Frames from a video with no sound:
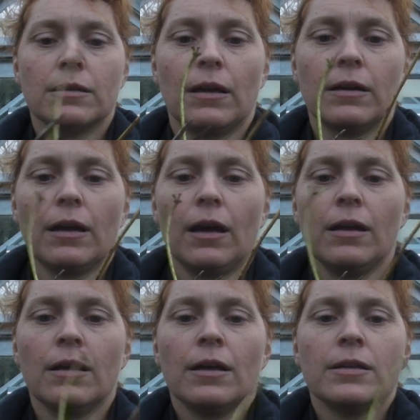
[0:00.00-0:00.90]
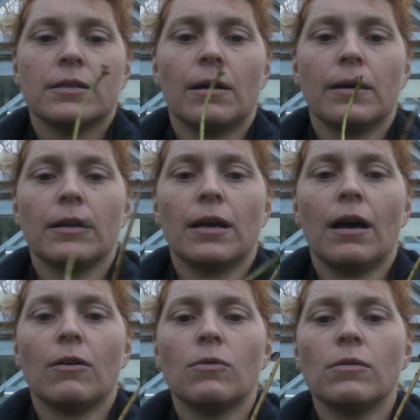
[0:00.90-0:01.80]
Okay, so I'm going to
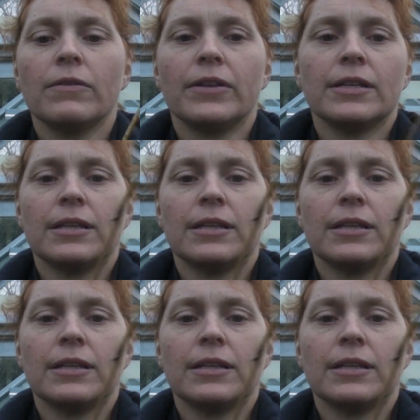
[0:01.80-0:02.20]
cut all of these